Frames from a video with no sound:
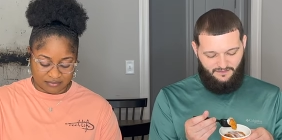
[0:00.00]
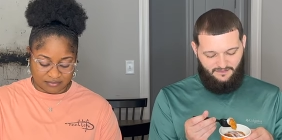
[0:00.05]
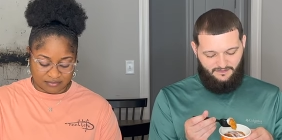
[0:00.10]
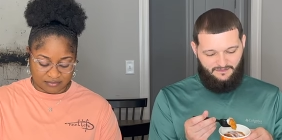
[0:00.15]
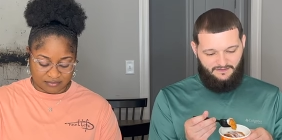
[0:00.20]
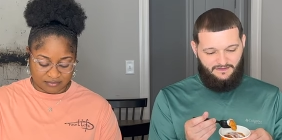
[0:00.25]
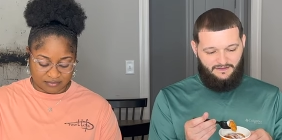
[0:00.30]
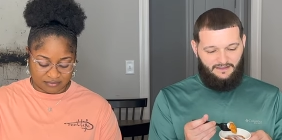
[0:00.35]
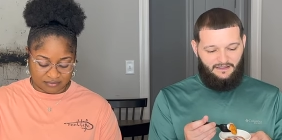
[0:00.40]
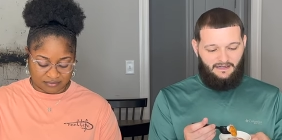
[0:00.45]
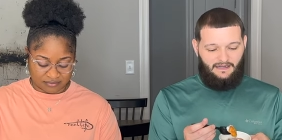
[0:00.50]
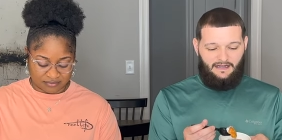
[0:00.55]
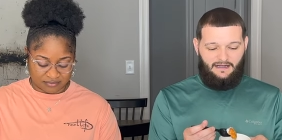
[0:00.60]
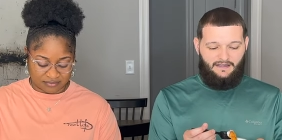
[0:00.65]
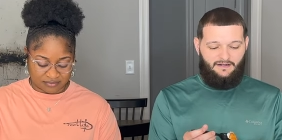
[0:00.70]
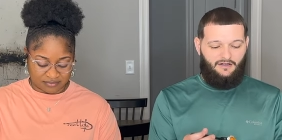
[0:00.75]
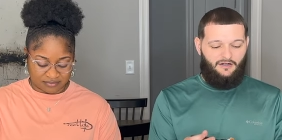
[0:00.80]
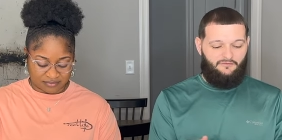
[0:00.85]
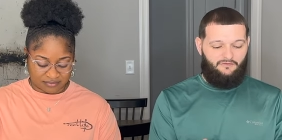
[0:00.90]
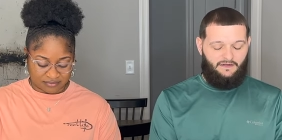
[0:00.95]
Speaker 1: See, and I
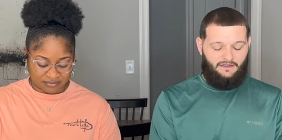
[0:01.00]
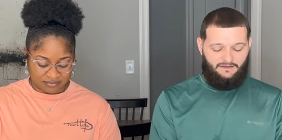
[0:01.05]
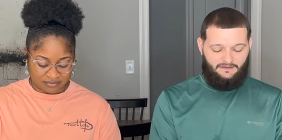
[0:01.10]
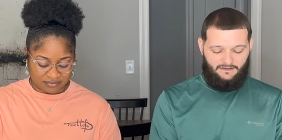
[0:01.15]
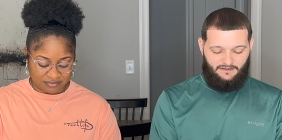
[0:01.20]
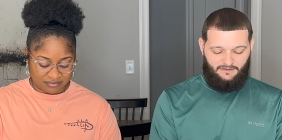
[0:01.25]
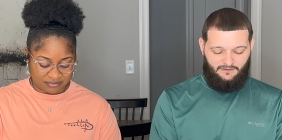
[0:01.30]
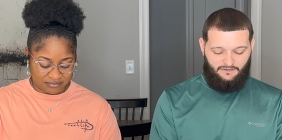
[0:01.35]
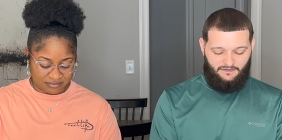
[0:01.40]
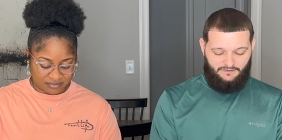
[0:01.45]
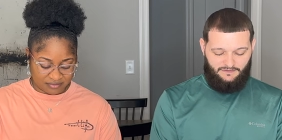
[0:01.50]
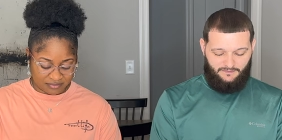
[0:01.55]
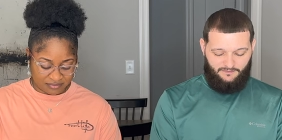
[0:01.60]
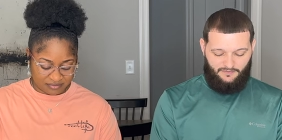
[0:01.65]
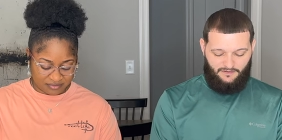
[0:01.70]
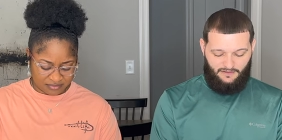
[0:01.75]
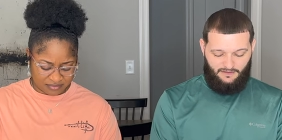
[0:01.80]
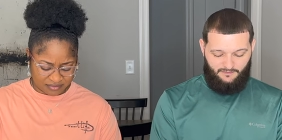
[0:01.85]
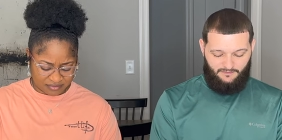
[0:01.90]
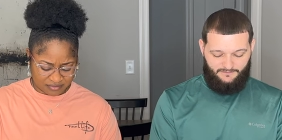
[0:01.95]
can already tell there's a
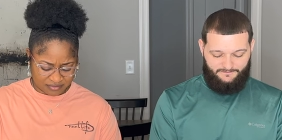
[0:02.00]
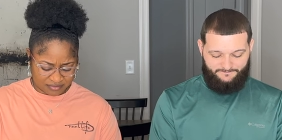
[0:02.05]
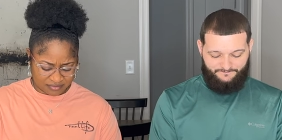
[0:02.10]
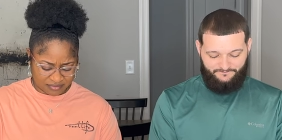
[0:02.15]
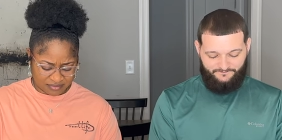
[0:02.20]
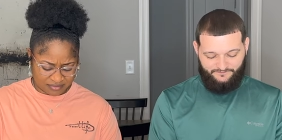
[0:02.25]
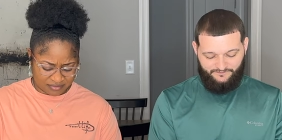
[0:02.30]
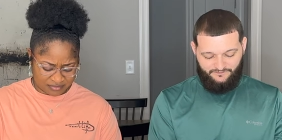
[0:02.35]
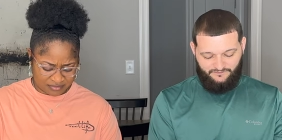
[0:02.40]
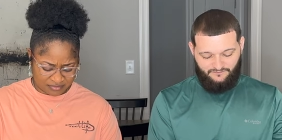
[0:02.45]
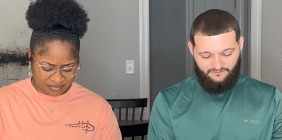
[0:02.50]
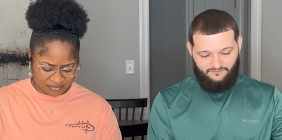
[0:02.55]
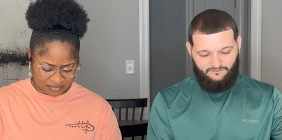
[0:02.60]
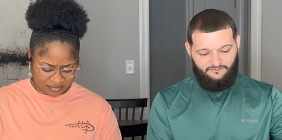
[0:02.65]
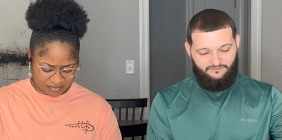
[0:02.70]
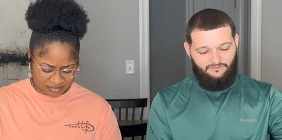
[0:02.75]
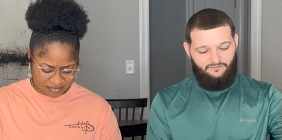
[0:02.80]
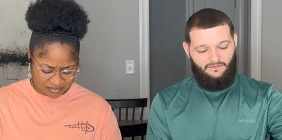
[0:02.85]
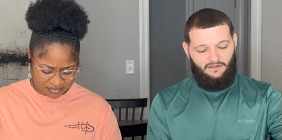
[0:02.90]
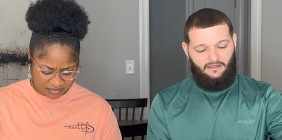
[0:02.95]
problem.
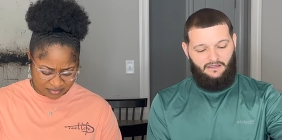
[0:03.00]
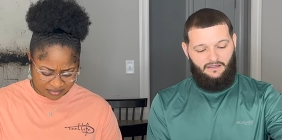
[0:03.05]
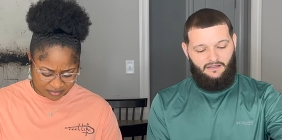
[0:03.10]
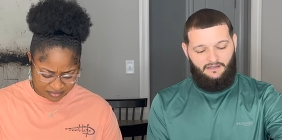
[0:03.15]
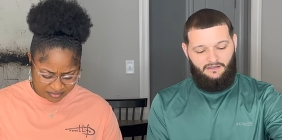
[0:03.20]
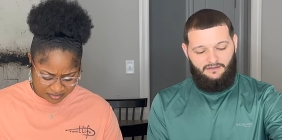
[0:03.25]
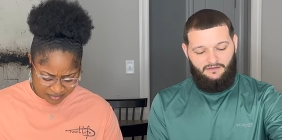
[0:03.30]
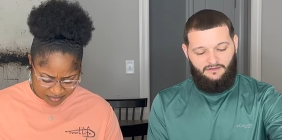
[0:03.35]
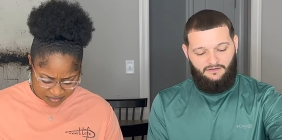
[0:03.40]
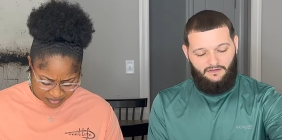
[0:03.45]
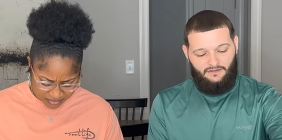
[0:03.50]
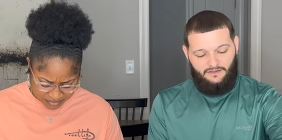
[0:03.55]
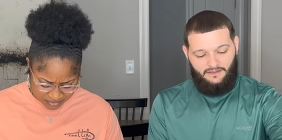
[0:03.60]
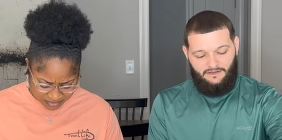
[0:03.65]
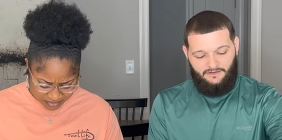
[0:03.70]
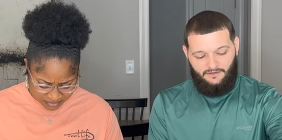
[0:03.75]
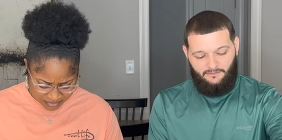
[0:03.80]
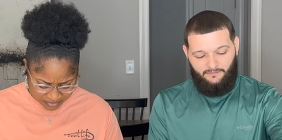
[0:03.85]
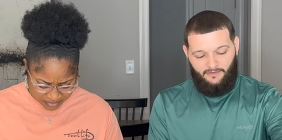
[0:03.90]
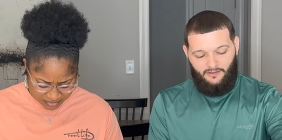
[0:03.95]
Look
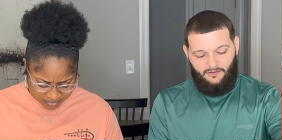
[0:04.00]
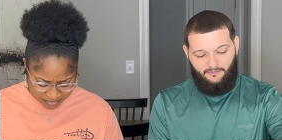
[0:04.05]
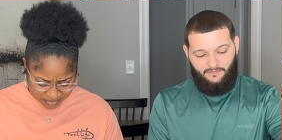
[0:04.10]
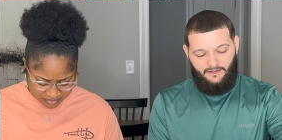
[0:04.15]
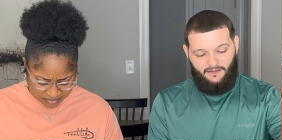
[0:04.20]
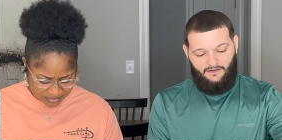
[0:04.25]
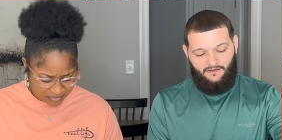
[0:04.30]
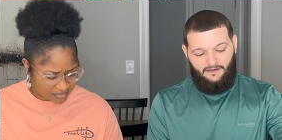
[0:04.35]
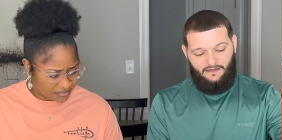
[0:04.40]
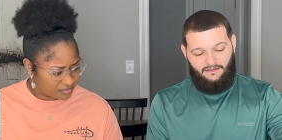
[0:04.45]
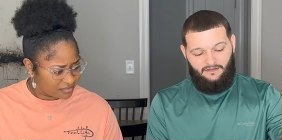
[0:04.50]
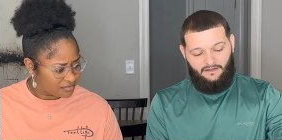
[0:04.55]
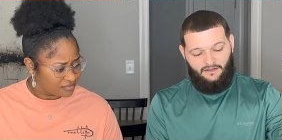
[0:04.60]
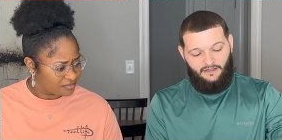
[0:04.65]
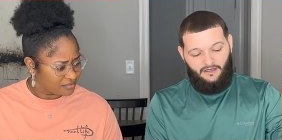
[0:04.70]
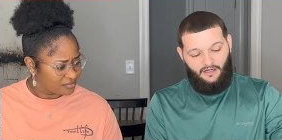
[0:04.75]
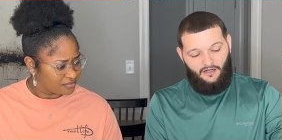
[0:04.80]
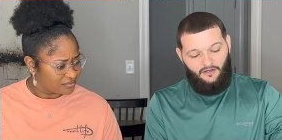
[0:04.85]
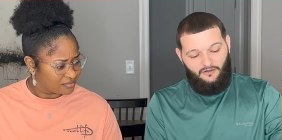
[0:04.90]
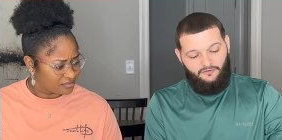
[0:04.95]
at the Bo-Berry and look
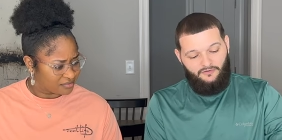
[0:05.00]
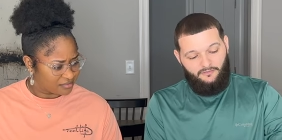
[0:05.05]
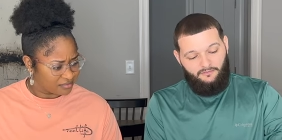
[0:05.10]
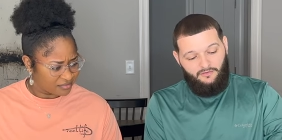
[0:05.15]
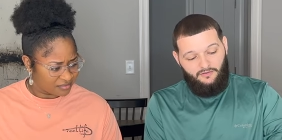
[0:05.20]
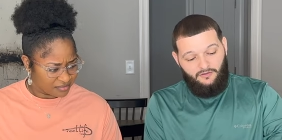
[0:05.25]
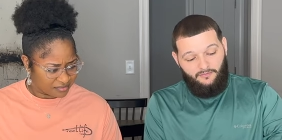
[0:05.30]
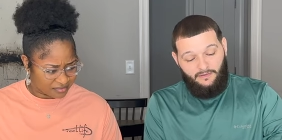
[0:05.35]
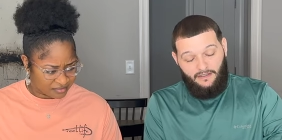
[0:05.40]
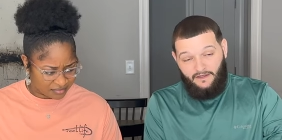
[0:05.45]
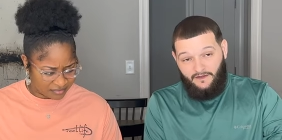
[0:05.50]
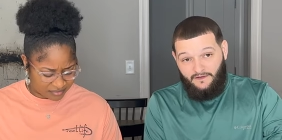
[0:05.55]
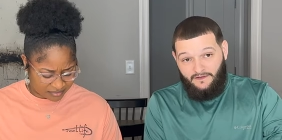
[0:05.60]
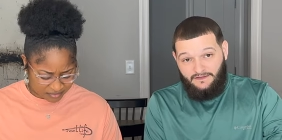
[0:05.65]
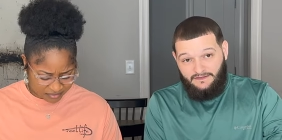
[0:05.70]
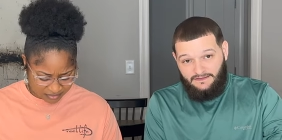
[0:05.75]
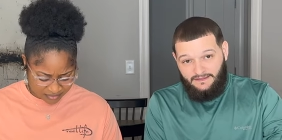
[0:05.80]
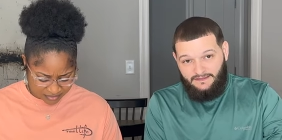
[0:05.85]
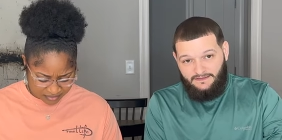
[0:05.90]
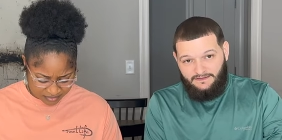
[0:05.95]
at all the
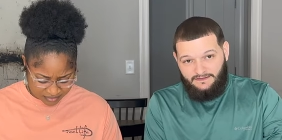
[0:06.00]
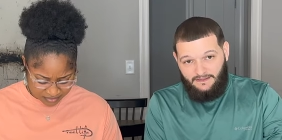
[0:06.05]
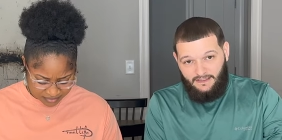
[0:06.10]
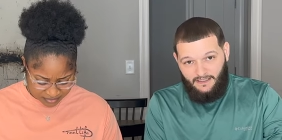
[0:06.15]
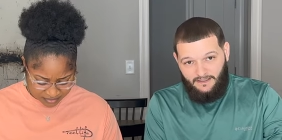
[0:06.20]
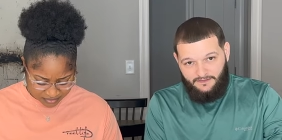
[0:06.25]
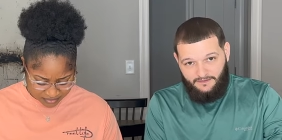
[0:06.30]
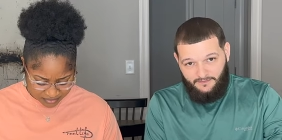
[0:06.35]
blueberries inside